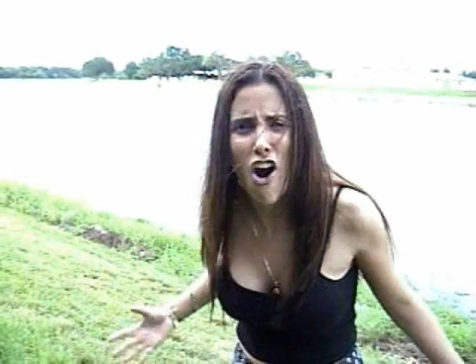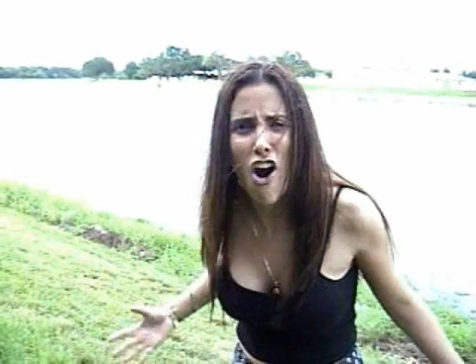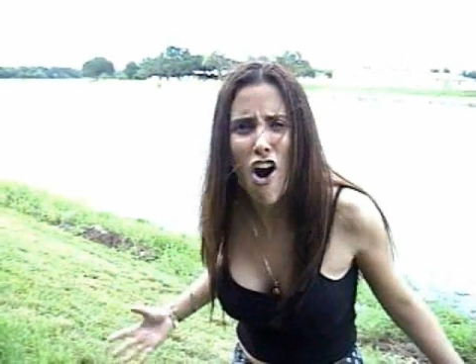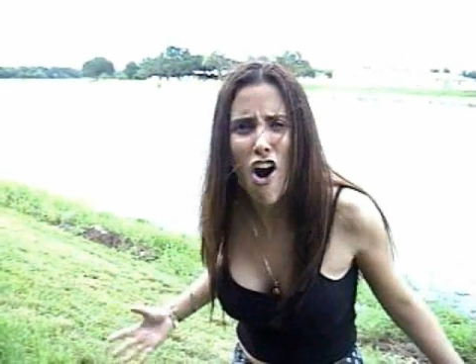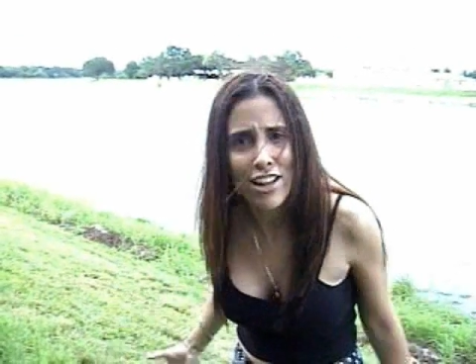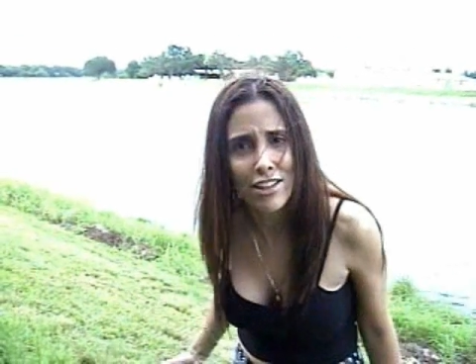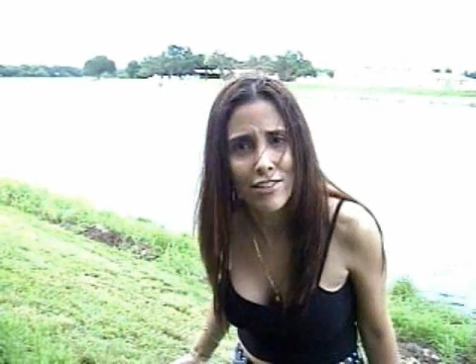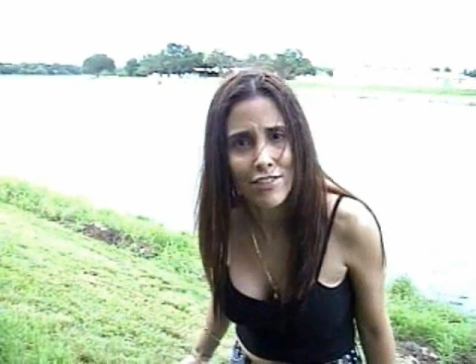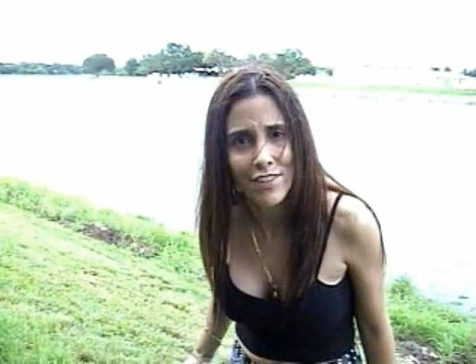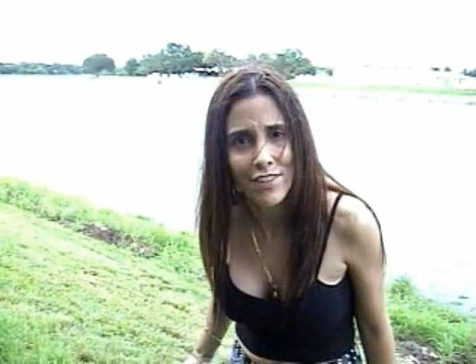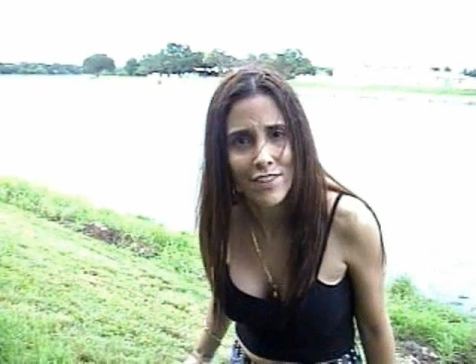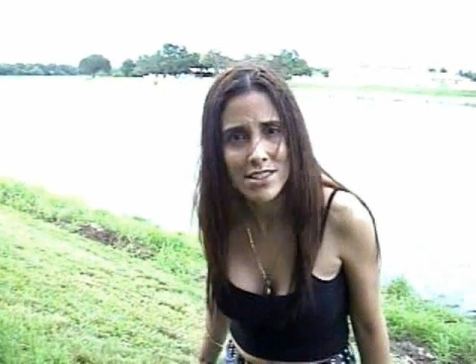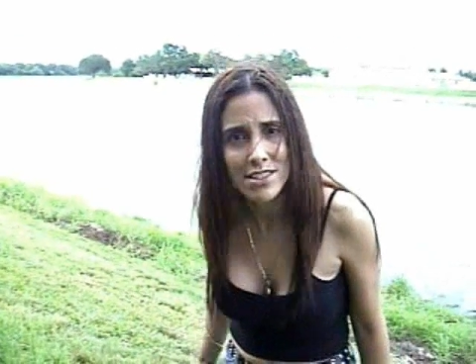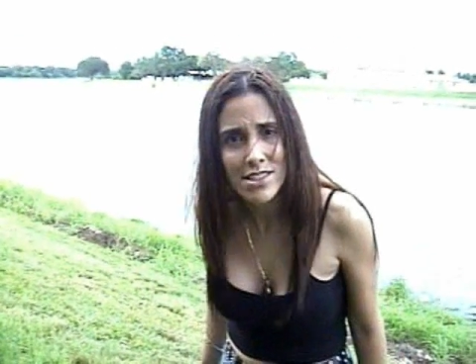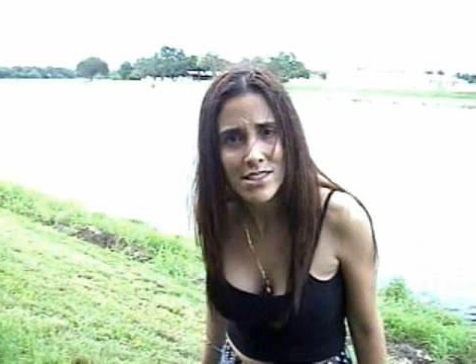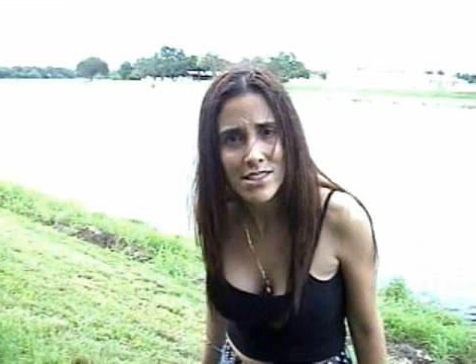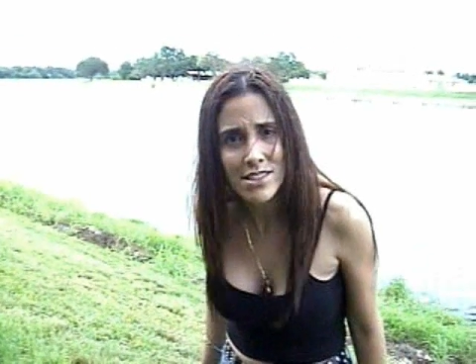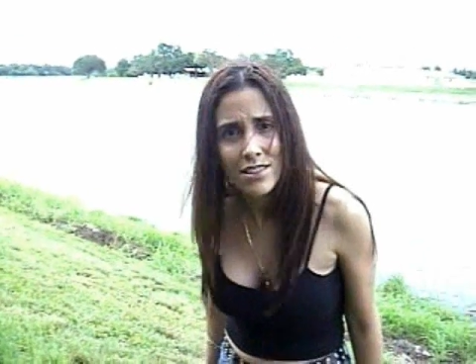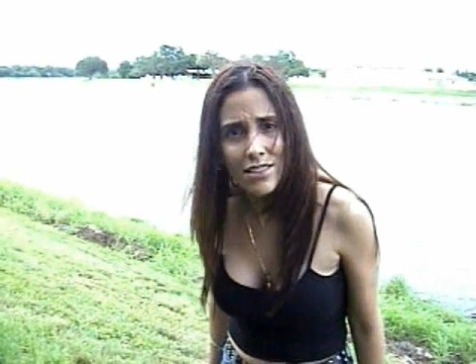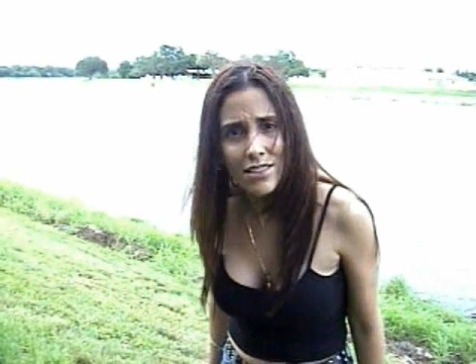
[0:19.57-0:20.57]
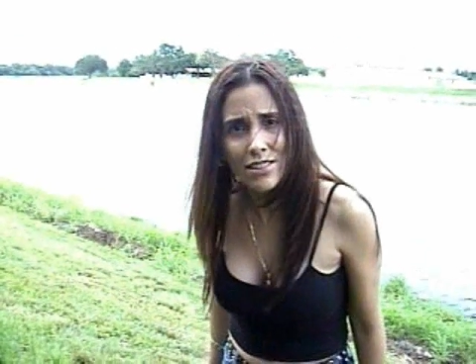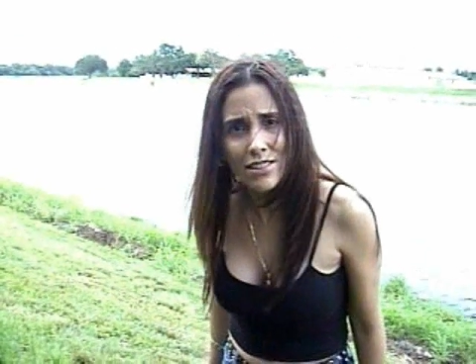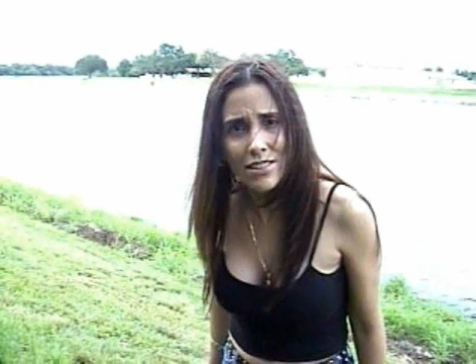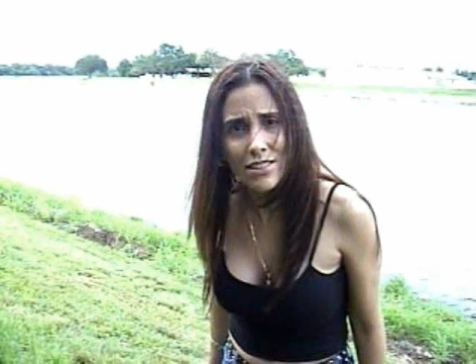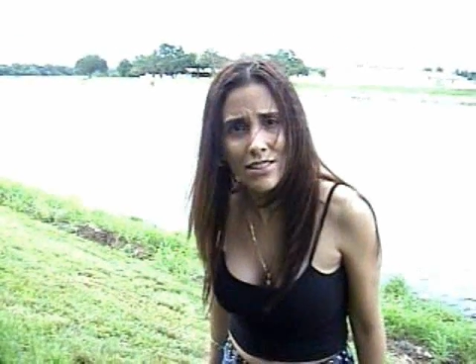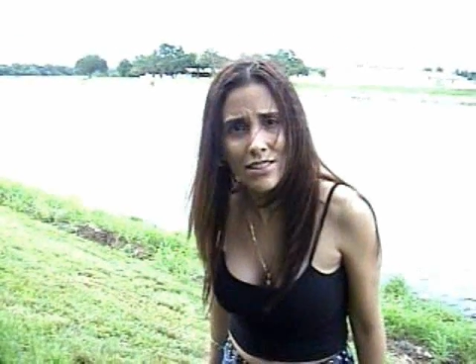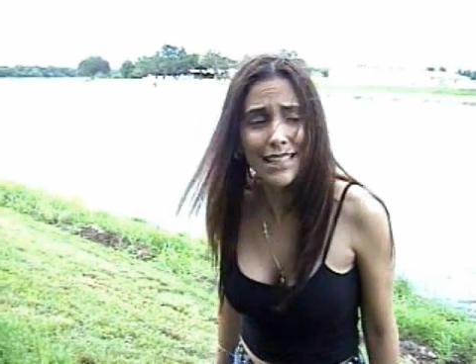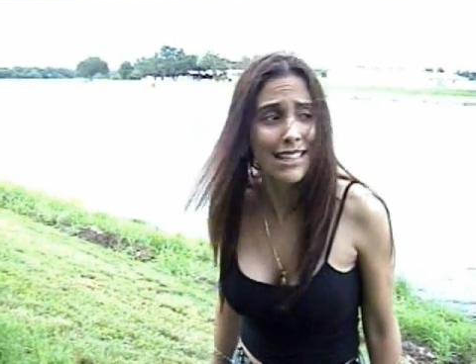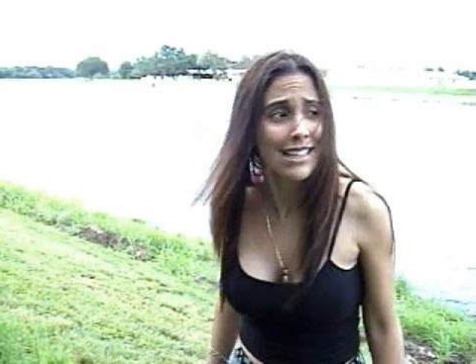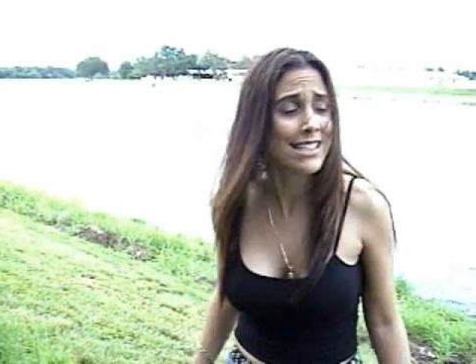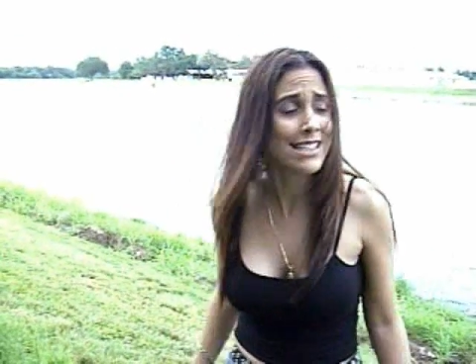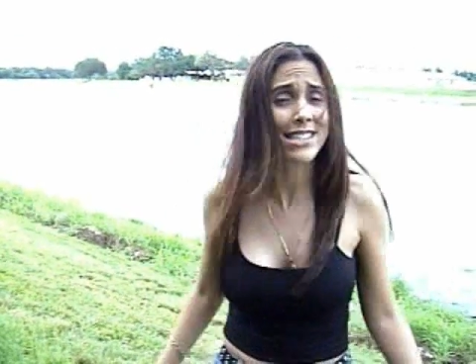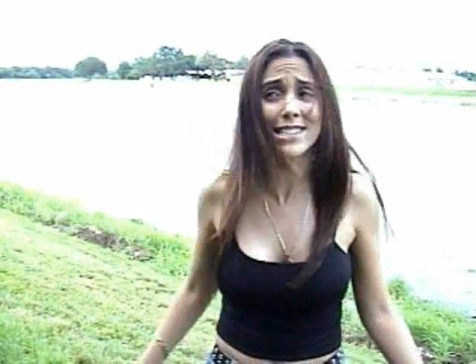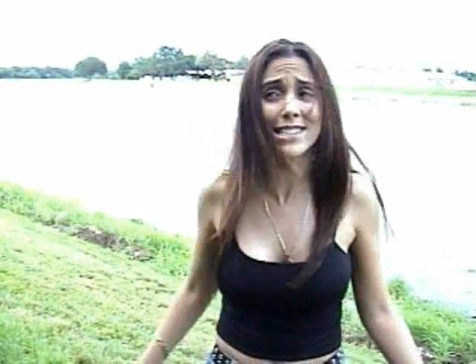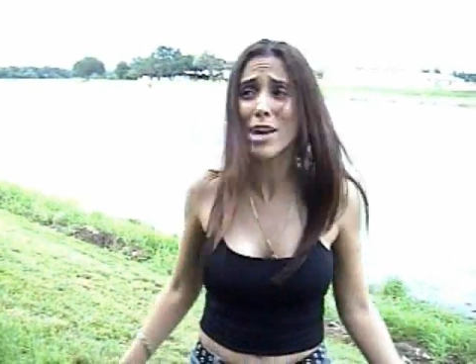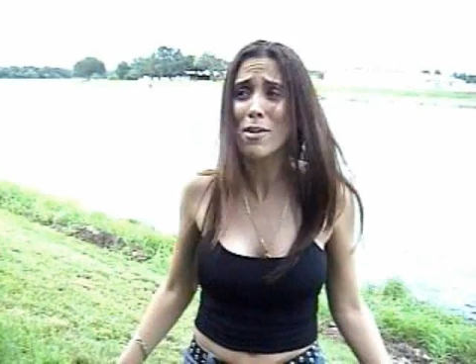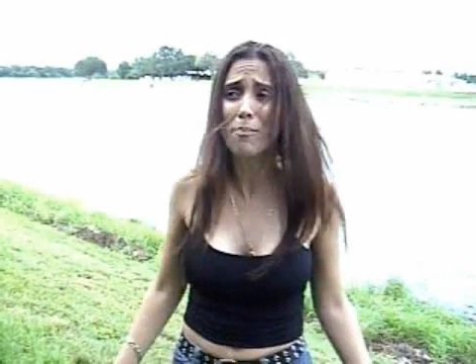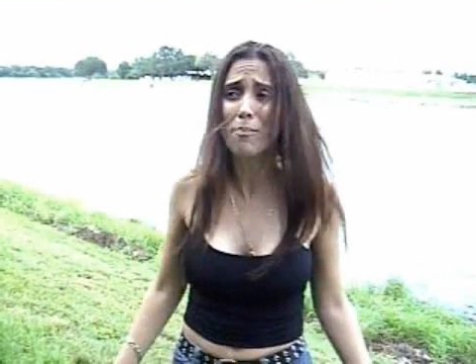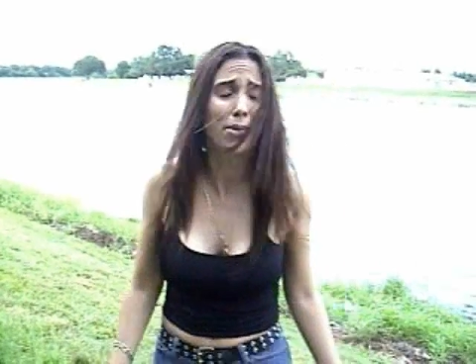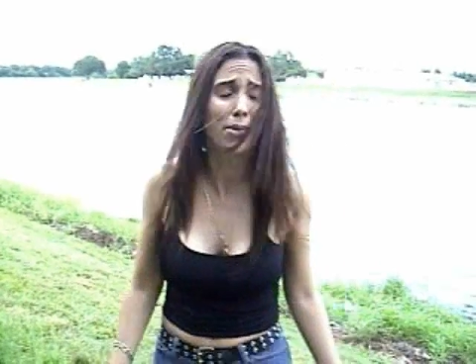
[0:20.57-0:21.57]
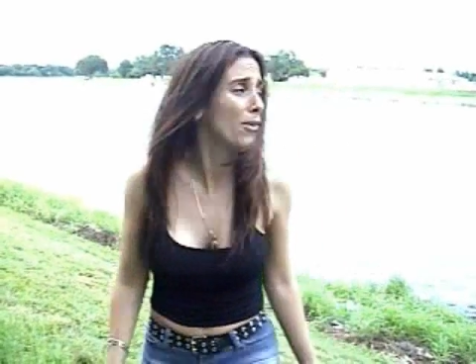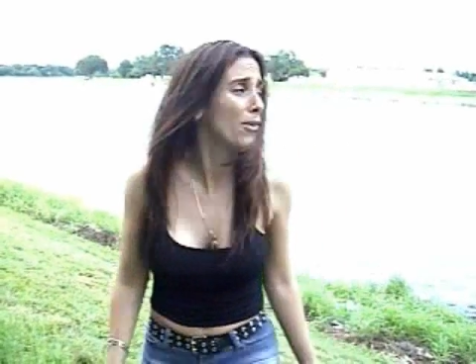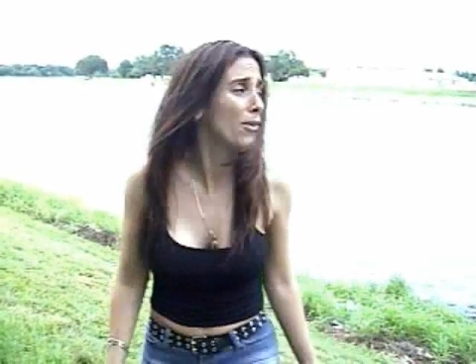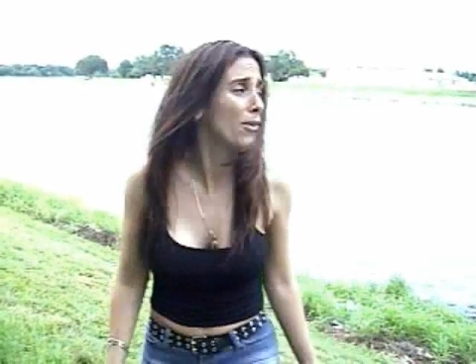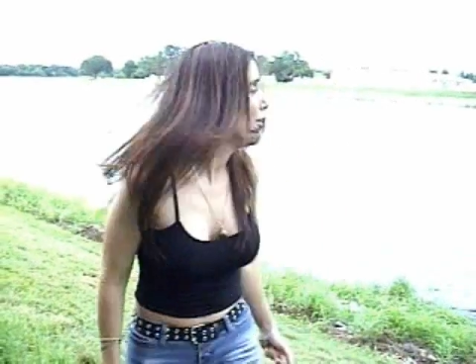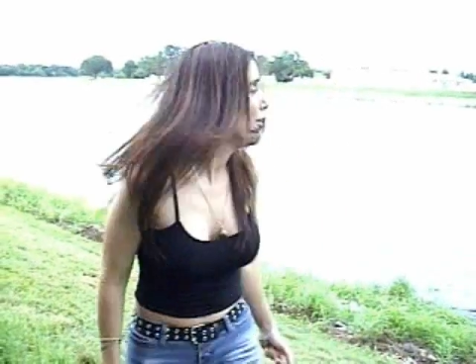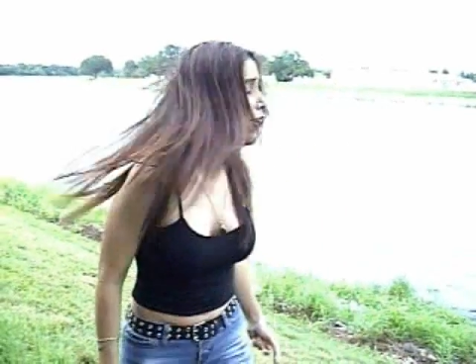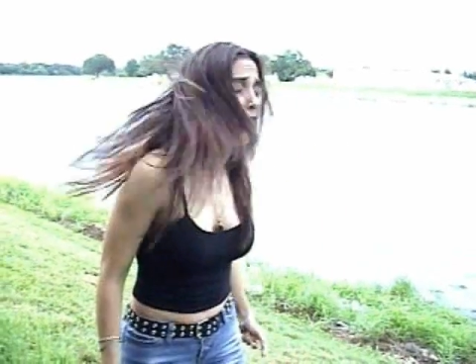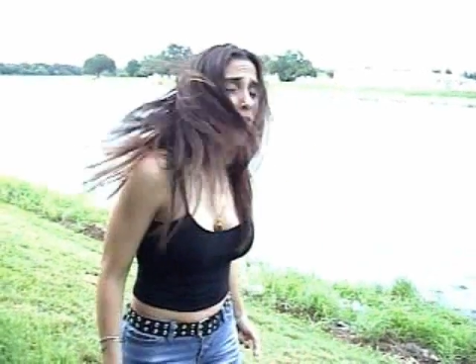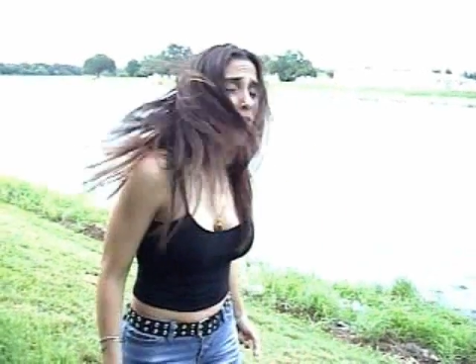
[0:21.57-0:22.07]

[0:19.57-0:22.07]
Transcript: all of us. It's simple.